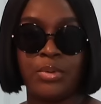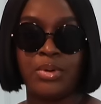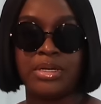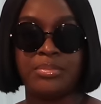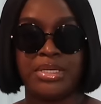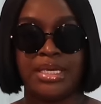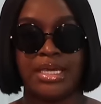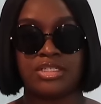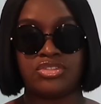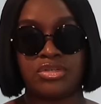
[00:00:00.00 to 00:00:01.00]
want to be
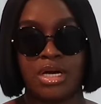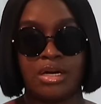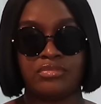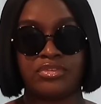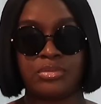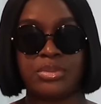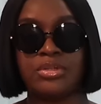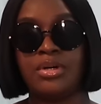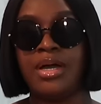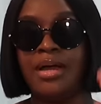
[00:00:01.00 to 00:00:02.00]
extra
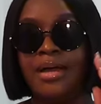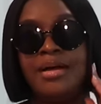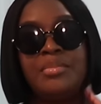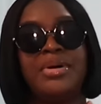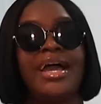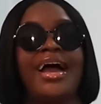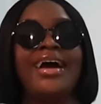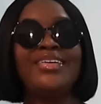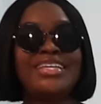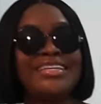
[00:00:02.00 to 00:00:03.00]
comfortable. But
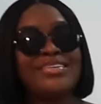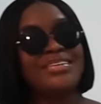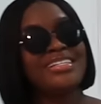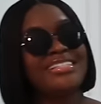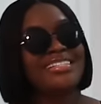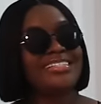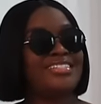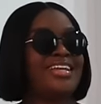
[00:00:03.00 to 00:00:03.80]
how cute is this,